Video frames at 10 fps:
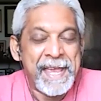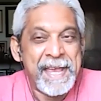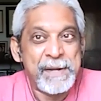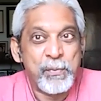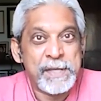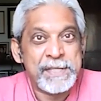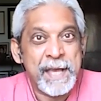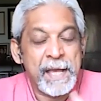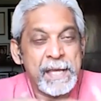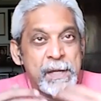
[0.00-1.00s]
It was
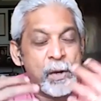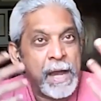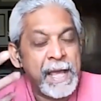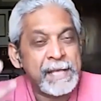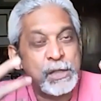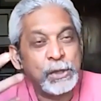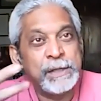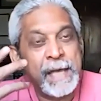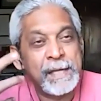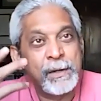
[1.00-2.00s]
you know, and I
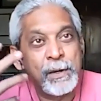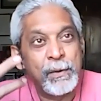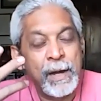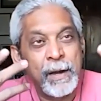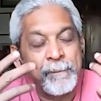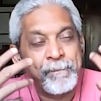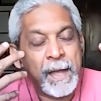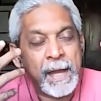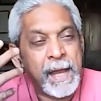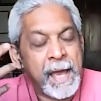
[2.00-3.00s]
stood there, you know, uh,
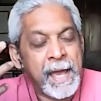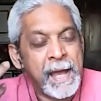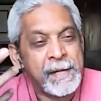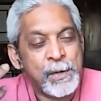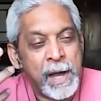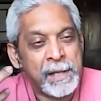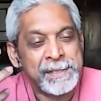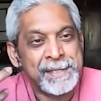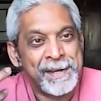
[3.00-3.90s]
and I had no answer.